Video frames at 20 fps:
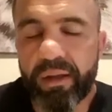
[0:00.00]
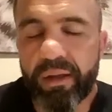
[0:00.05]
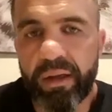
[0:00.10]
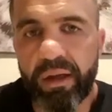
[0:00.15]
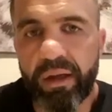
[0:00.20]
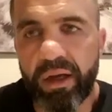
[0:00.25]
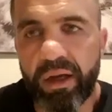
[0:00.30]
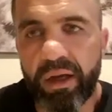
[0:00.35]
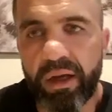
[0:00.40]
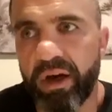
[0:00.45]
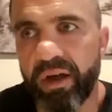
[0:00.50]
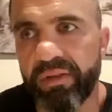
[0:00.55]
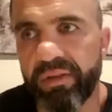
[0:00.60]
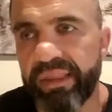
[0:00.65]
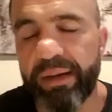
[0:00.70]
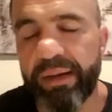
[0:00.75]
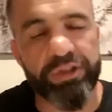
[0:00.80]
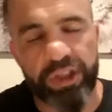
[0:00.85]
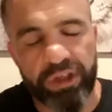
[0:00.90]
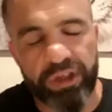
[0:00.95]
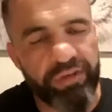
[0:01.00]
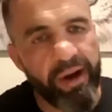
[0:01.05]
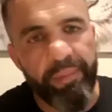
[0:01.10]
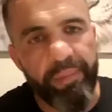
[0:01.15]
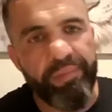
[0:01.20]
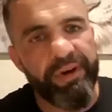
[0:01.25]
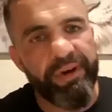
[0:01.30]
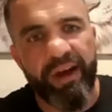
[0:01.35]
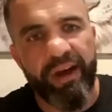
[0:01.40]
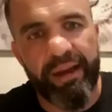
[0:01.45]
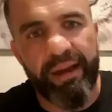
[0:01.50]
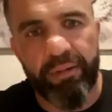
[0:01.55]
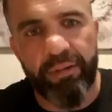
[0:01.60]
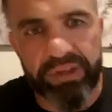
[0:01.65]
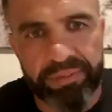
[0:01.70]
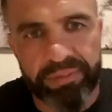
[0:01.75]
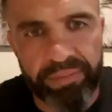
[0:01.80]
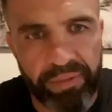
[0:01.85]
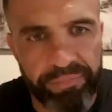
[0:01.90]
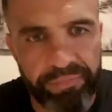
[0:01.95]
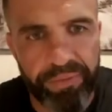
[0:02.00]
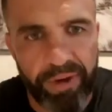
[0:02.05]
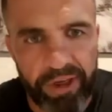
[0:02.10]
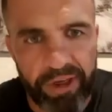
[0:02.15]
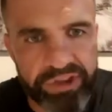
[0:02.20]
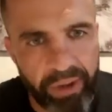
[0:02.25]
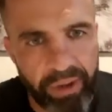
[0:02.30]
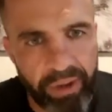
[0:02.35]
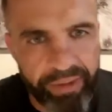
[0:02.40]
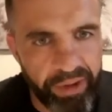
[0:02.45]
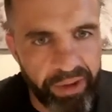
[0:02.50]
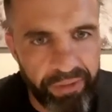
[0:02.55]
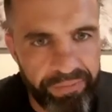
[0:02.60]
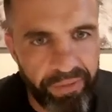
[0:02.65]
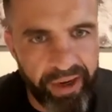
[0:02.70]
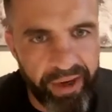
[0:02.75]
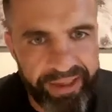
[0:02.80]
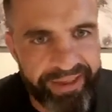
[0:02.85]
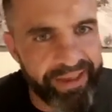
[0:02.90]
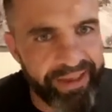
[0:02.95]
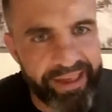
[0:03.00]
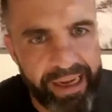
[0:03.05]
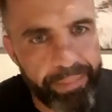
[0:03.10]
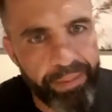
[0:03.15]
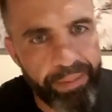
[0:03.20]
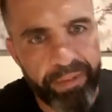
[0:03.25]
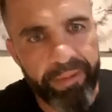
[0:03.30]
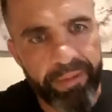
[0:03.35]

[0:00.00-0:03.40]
That wasn't the Grand Prix. No, that was the first time I went to fight. It didn't happen.